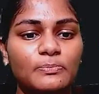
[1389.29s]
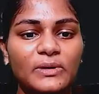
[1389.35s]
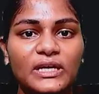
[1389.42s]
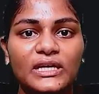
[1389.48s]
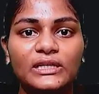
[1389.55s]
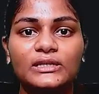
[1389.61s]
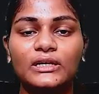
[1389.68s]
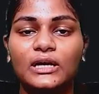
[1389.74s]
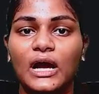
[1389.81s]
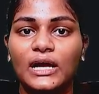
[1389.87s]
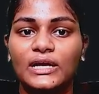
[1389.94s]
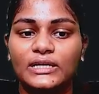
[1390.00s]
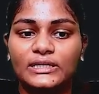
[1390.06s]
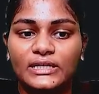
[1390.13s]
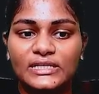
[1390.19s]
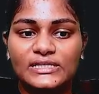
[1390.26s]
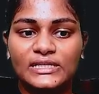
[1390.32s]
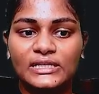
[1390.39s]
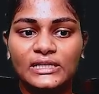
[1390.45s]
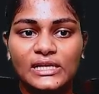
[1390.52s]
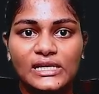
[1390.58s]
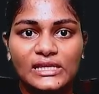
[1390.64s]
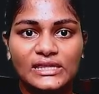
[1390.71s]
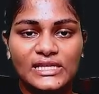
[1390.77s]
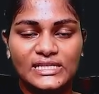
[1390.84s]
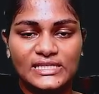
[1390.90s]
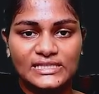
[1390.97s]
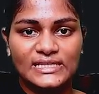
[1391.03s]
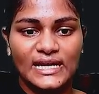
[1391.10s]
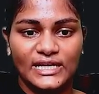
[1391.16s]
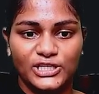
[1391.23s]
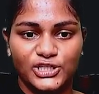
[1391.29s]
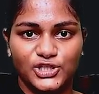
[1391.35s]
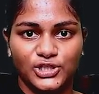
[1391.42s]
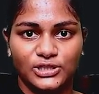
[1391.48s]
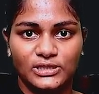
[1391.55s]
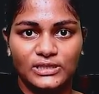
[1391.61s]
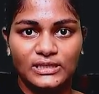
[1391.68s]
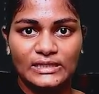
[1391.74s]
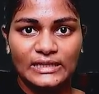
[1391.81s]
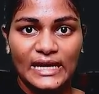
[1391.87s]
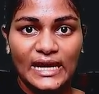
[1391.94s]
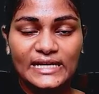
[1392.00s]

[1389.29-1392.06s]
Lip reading: the current is in this direction, right?